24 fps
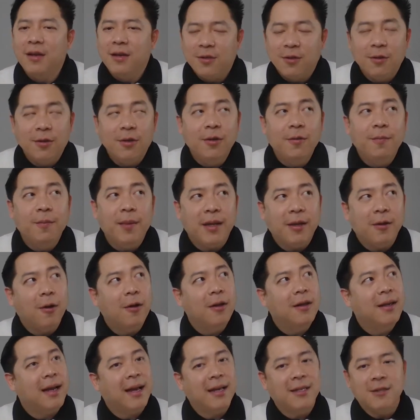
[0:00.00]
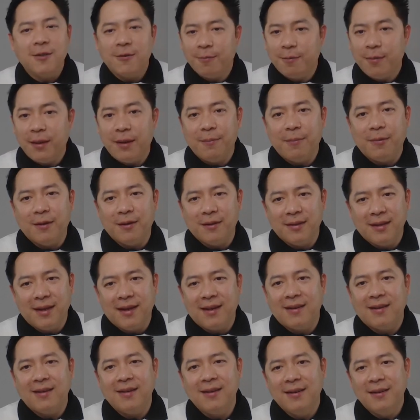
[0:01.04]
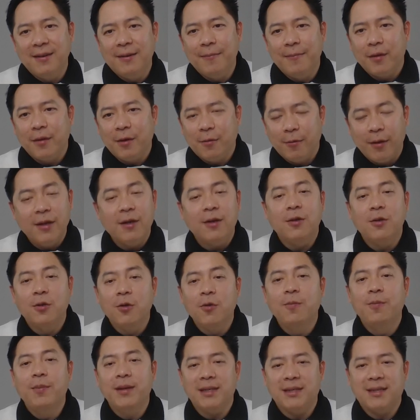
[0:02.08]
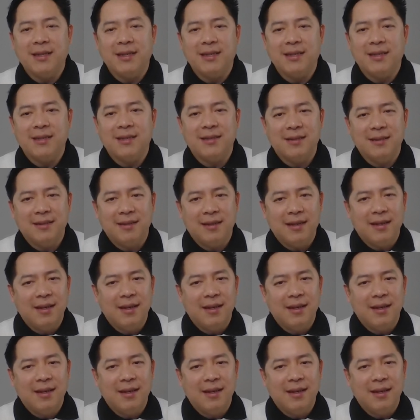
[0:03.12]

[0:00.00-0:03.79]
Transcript: So you meet all kinds of people there. when you do business.